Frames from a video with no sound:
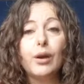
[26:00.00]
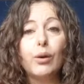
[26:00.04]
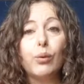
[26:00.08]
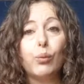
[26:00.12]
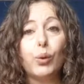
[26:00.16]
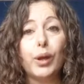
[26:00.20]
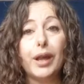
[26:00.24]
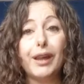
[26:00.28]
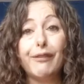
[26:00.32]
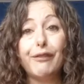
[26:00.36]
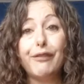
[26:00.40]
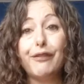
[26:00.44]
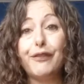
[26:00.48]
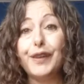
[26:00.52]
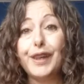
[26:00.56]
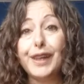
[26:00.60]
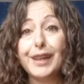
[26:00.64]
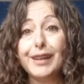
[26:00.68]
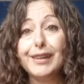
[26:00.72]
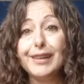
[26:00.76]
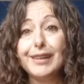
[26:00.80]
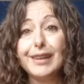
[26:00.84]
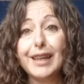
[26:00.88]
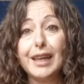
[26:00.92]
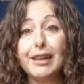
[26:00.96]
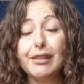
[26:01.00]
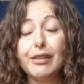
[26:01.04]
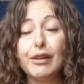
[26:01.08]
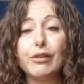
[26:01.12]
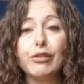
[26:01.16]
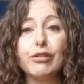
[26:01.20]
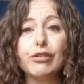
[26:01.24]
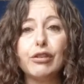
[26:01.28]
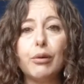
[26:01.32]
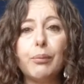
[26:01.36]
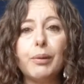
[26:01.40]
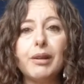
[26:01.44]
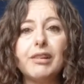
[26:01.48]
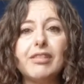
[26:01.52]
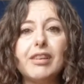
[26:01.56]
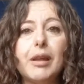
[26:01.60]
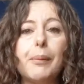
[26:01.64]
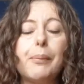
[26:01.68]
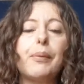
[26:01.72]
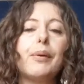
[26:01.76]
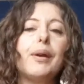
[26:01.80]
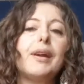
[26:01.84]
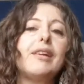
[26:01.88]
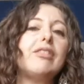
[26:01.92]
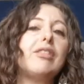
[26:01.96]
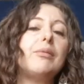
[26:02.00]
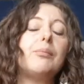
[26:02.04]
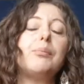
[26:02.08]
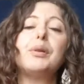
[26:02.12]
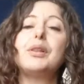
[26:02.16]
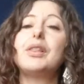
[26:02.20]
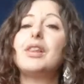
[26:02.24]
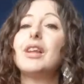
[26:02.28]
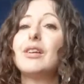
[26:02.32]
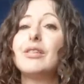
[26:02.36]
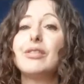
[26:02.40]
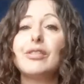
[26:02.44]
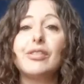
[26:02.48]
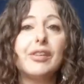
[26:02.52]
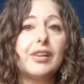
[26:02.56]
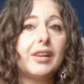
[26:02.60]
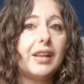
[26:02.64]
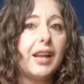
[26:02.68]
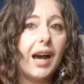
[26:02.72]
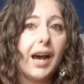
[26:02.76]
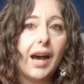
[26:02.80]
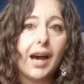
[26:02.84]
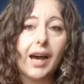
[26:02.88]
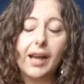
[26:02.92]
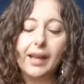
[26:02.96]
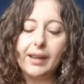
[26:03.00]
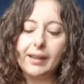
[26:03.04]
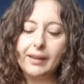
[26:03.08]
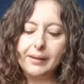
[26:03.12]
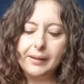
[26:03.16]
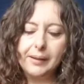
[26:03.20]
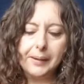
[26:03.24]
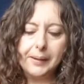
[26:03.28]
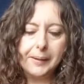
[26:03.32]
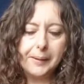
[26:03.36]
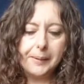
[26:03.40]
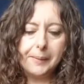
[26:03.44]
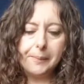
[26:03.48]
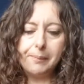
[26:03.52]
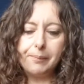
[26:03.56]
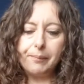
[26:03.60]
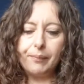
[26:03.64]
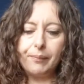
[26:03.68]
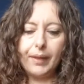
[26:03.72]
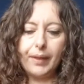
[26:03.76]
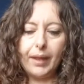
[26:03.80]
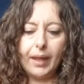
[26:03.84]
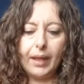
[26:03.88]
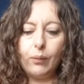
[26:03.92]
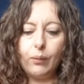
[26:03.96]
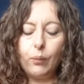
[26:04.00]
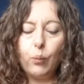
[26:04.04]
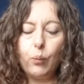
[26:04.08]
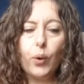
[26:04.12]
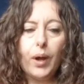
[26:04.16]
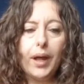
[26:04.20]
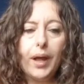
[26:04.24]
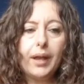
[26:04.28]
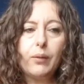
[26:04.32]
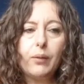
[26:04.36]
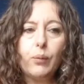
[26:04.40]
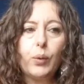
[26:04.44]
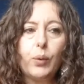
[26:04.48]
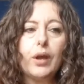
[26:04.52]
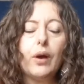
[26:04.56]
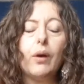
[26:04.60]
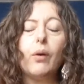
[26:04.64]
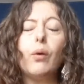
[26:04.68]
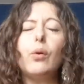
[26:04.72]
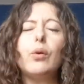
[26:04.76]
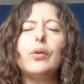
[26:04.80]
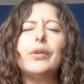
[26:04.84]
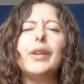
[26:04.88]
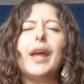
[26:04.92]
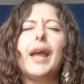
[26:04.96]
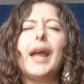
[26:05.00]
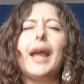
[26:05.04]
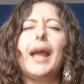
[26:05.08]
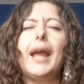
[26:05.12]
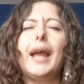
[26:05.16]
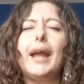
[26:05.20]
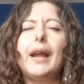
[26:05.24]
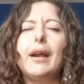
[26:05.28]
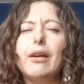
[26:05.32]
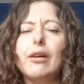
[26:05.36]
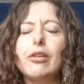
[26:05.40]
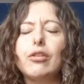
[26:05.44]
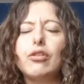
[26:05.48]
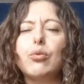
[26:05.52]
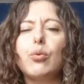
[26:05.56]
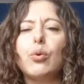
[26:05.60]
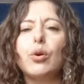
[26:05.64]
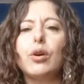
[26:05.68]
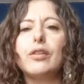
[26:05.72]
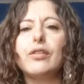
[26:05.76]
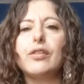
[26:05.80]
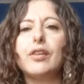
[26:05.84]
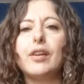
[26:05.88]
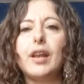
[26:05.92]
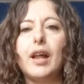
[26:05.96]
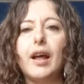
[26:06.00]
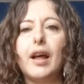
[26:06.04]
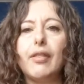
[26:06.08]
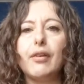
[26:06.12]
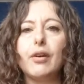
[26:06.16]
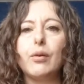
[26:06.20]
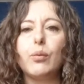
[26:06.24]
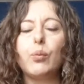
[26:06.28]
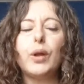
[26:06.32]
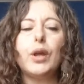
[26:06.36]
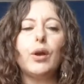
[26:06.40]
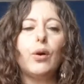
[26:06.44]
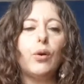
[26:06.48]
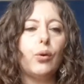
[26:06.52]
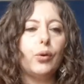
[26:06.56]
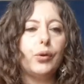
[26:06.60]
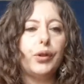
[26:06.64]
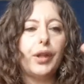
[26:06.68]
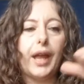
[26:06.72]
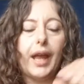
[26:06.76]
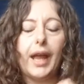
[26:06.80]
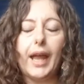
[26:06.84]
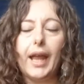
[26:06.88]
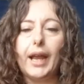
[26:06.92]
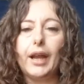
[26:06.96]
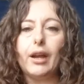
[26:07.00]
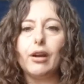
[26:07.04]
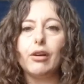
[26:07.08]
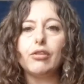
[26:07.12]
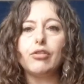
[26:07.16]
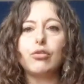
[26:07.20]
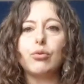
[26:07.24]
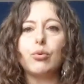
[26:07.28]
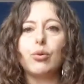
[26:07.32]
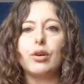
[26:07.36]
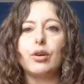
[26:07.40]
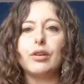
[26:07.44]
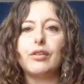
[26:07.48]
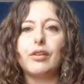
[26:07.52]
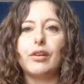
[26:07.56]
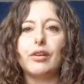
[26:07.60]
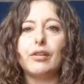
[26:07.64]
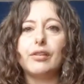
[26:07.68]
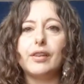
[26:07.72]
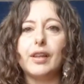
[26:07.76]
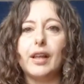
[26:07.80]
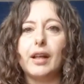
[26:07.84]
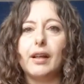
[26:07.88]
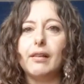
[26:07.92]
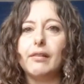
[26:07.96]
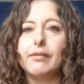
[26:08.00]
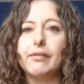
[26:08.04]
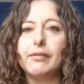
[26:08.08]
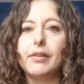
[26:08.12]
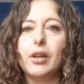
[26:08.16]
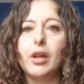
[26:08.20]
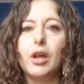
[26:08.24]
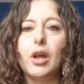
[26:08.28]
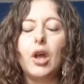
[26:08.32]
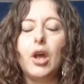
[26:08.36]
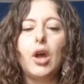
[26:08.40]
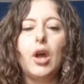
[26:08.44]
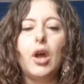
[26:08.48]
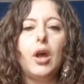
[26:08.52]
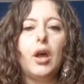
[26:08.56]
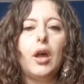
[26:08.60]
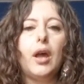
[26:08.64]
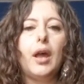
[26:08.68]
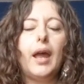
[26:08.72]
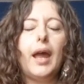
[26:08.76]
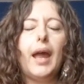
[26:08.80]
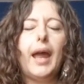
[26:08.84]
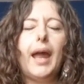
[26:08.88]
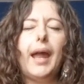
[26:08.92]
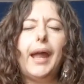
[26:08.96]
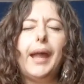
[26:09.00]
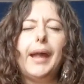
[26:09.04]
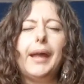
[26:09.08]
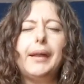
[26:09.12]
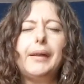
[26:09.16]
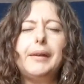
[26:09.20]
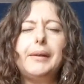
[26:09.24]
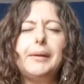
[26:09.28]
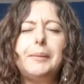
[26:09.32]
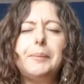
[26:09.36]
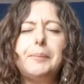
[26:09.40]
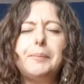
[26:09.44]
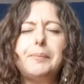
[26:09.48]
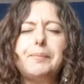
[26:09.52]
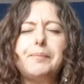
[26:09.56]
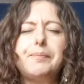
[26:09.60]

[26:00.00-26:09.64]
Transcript: it feels like there's so much separation, but there's not. And when we hold anger towards another, we hold anger towards ourselves. And